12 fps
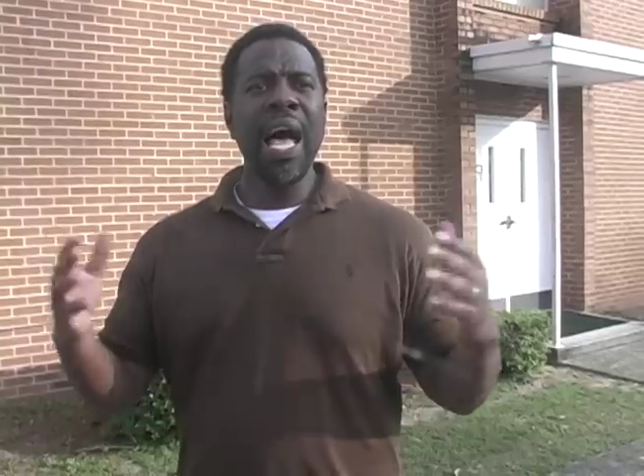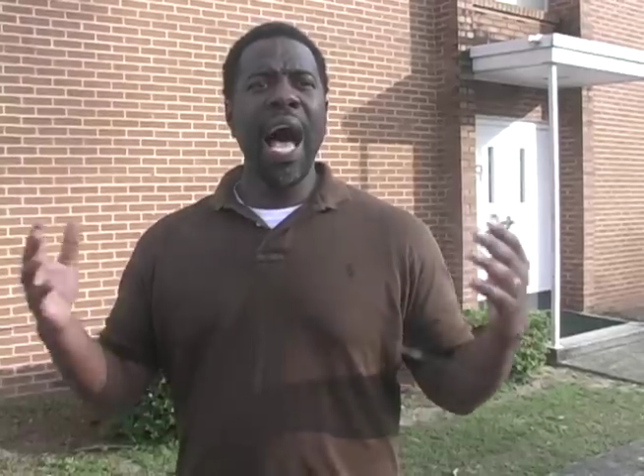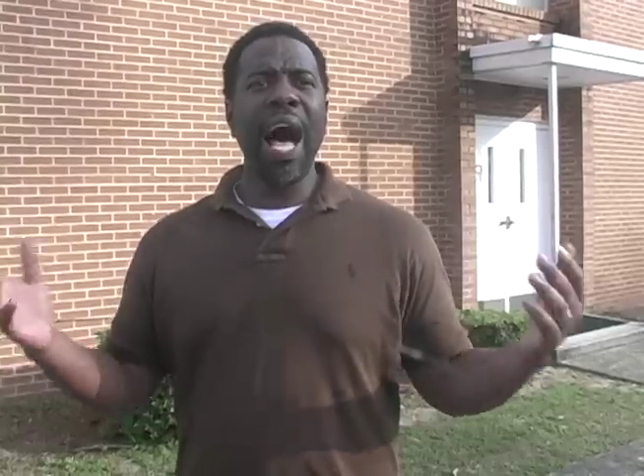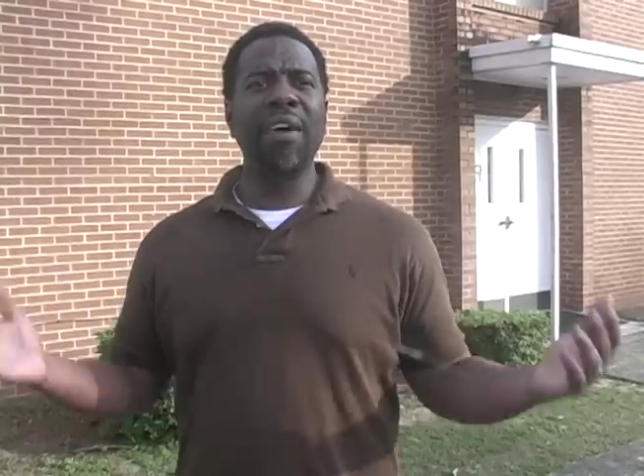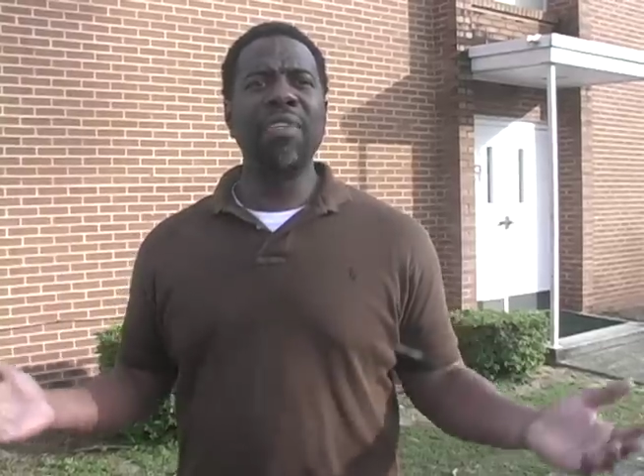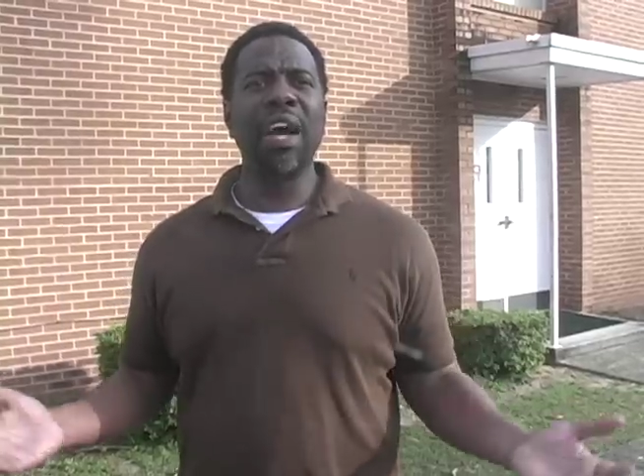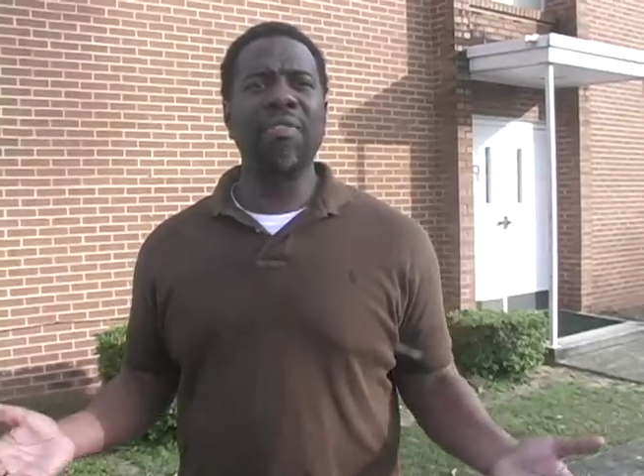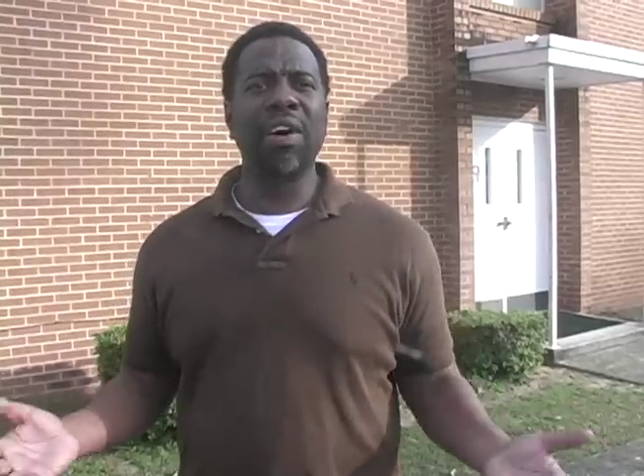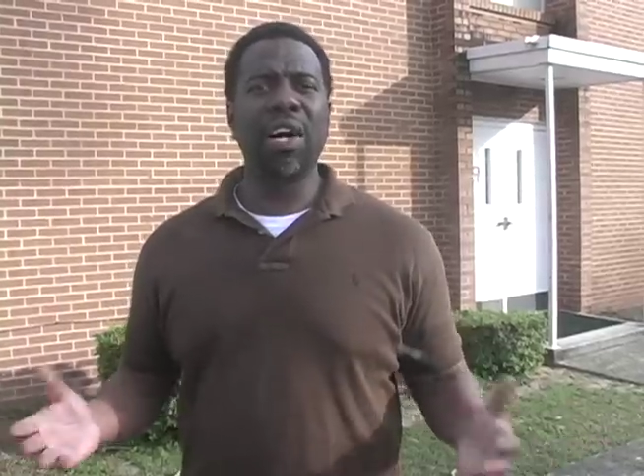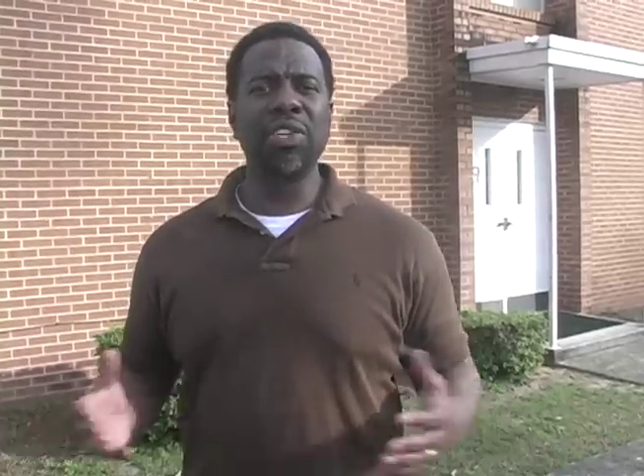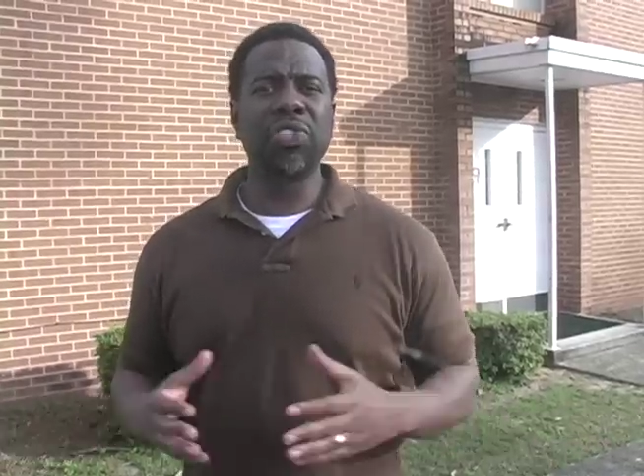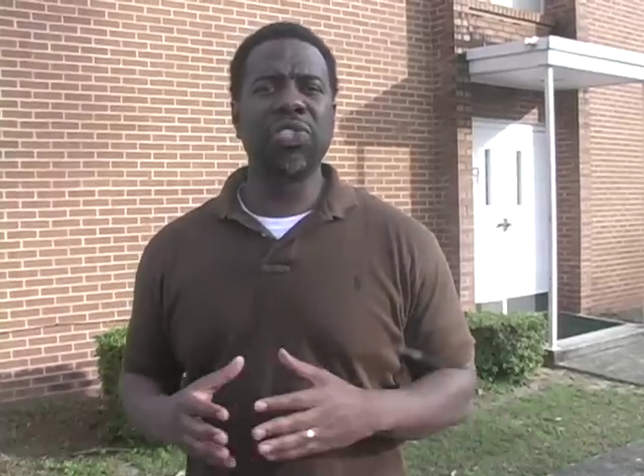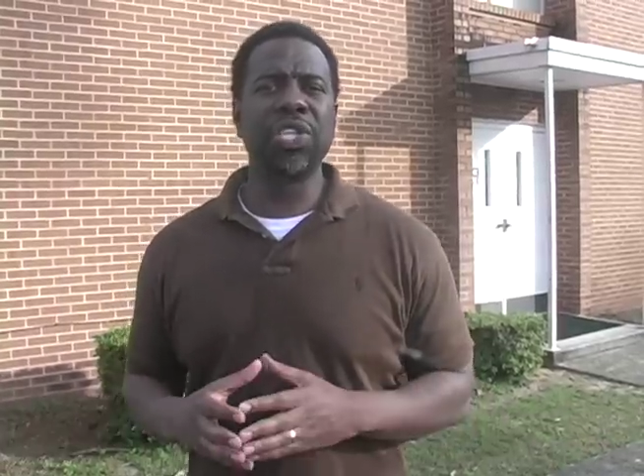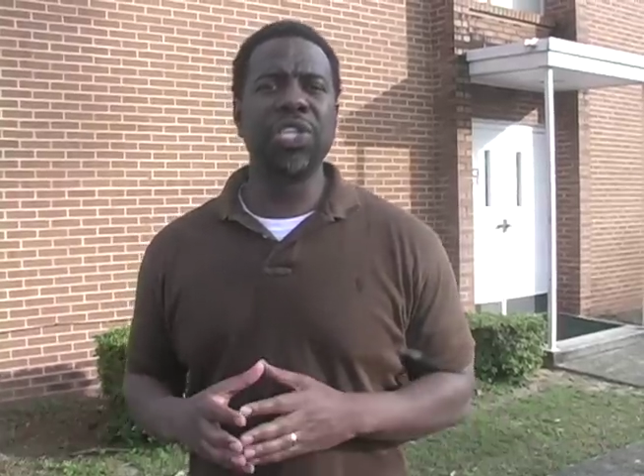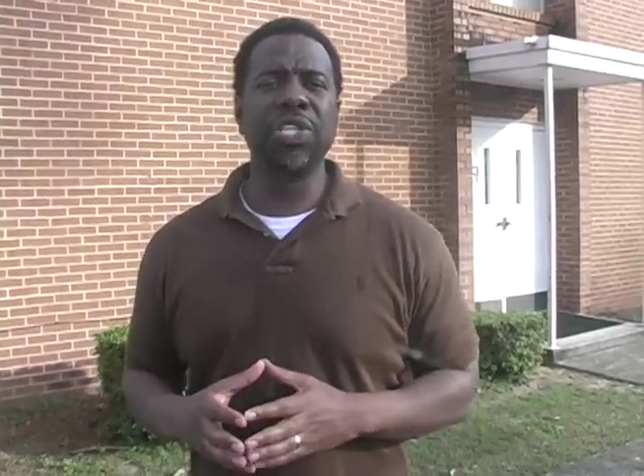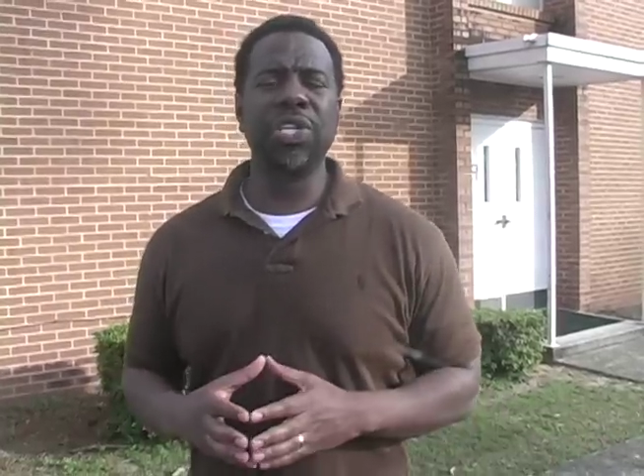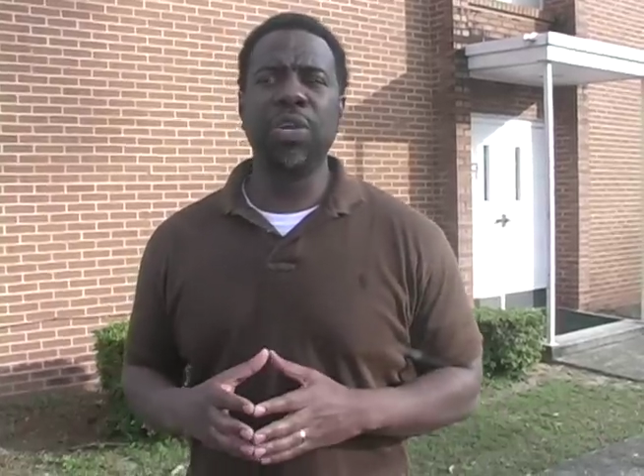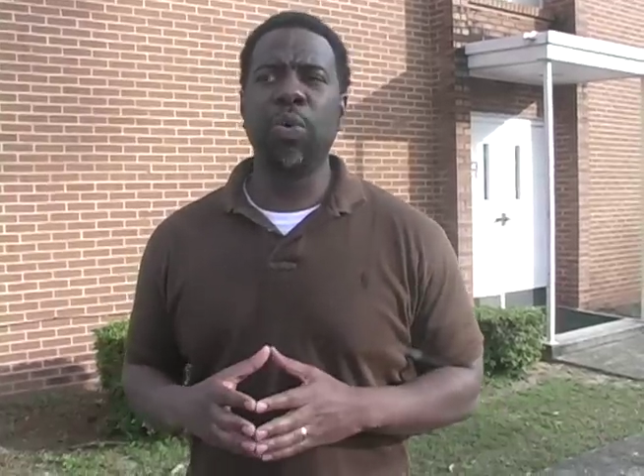I've never
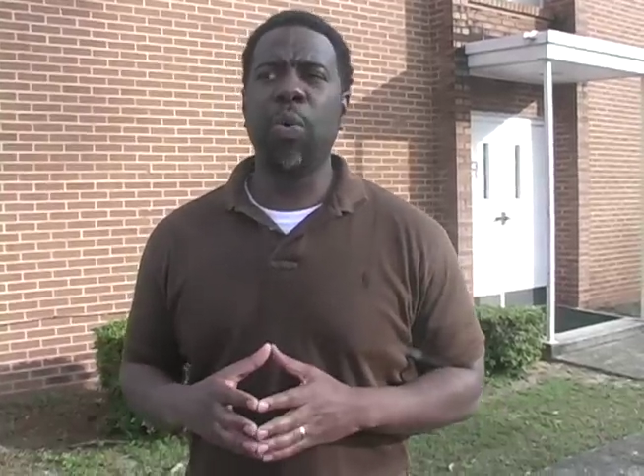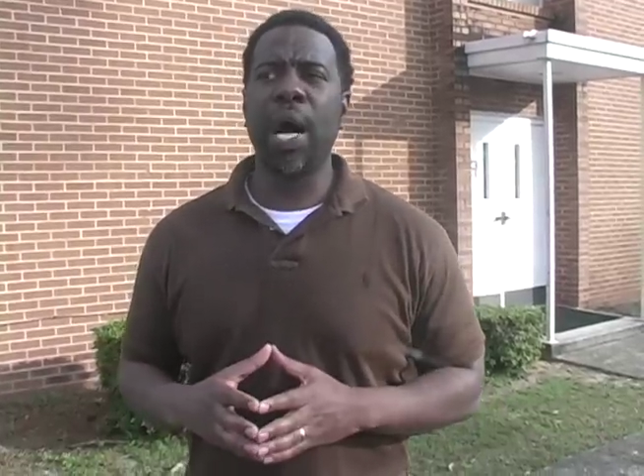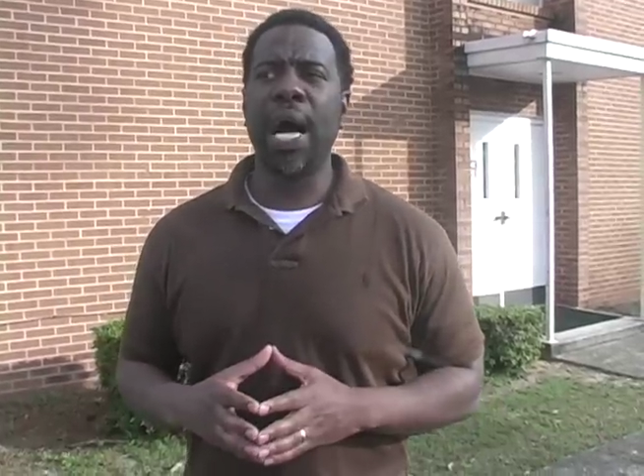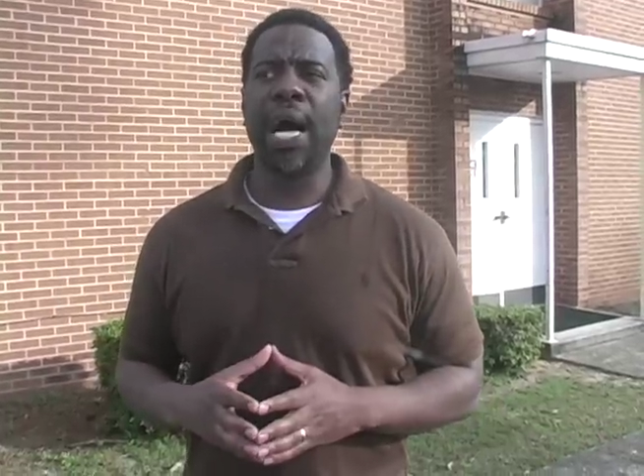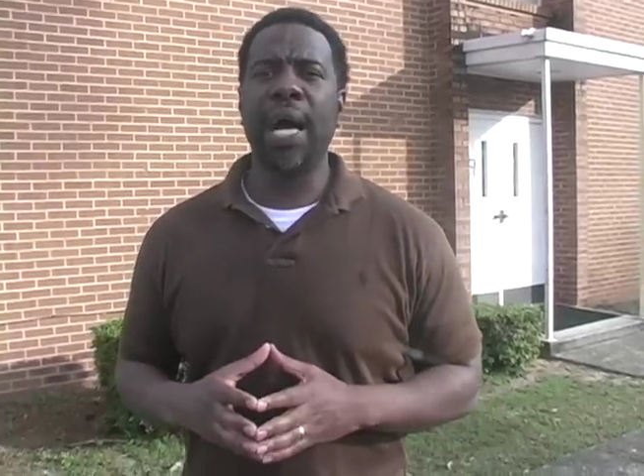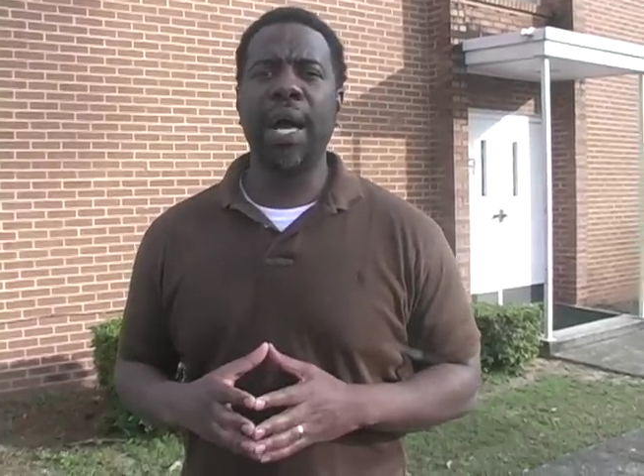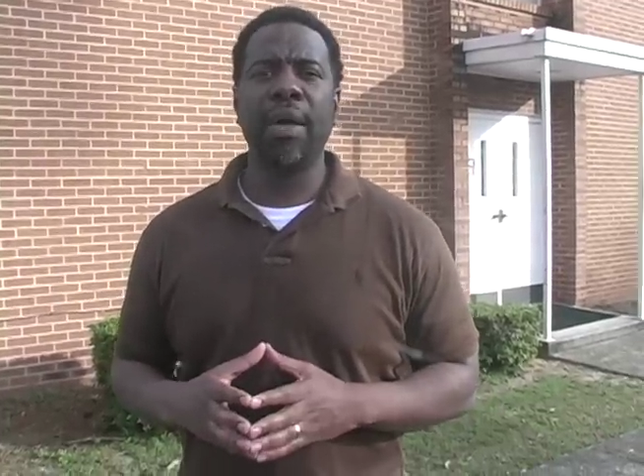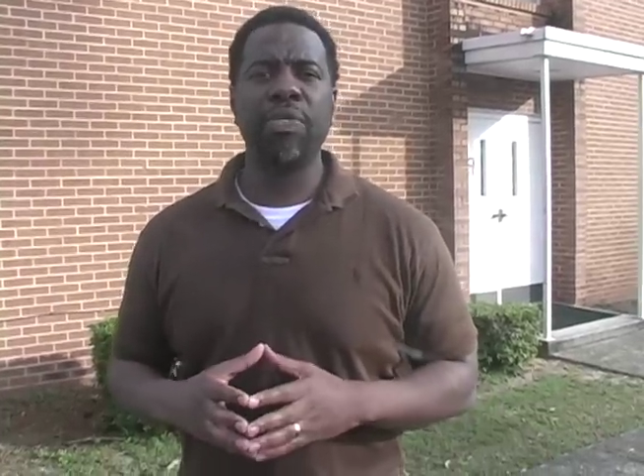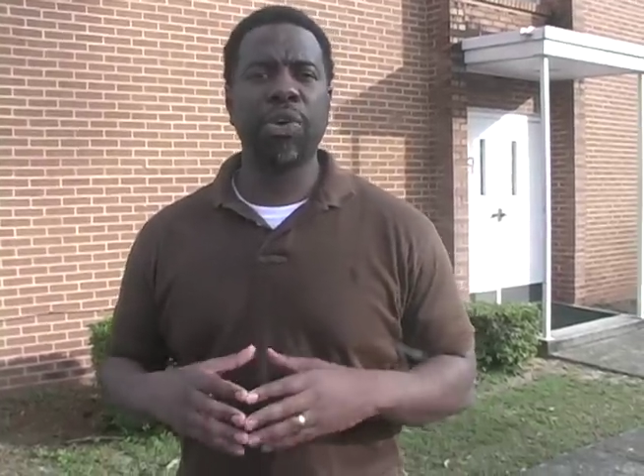understood why